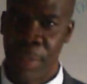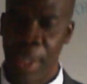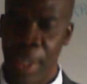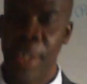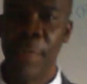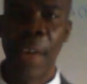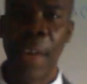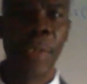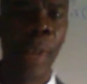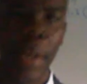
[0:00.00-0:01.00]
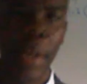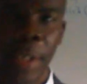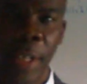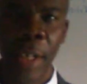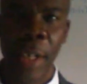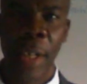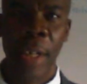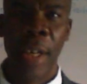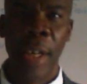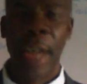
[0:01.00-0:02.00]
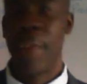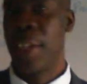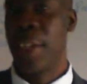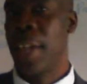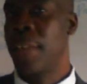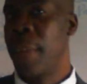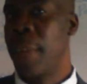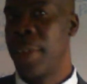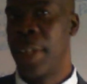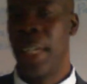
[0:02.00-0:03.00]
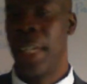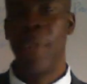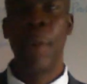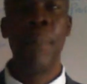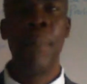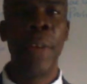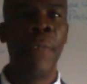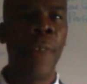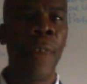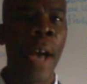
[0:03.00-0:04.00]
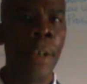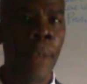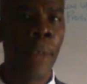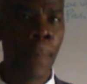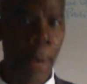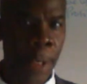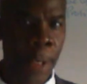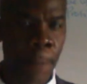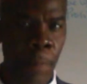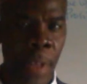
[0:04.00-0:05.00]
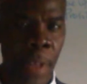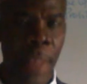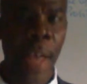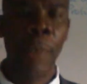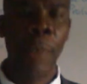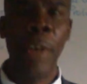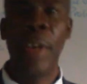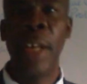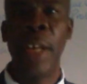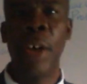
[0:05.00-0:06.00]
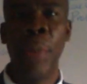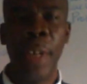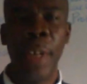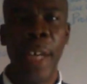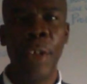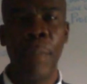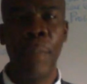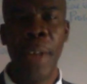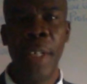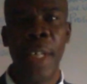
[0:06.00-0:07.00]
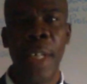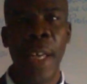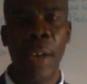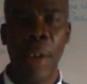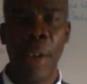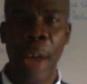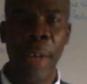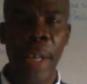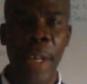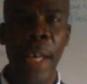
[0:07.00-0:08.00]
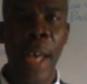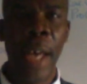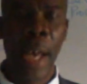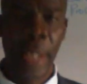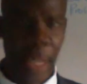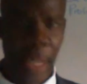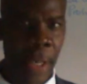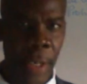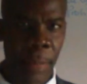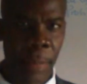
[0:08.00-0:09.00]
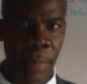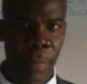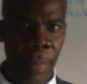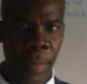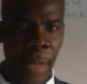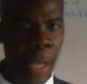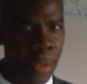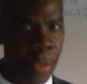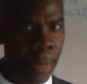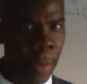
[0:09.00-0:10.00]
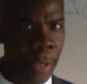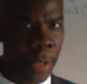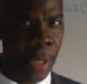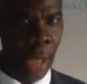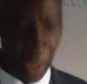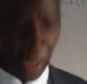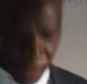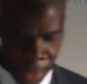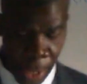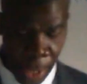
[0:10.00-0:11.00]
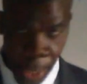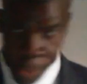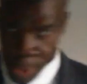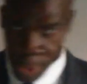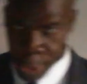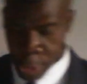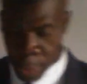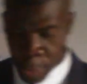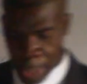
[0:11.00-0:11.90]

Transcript: It's a fast world. And in fact, it does make sense if you are brief and to the point. That way you can communicate your message coherently and clearly. and to the point. Are you with me? So just use bullet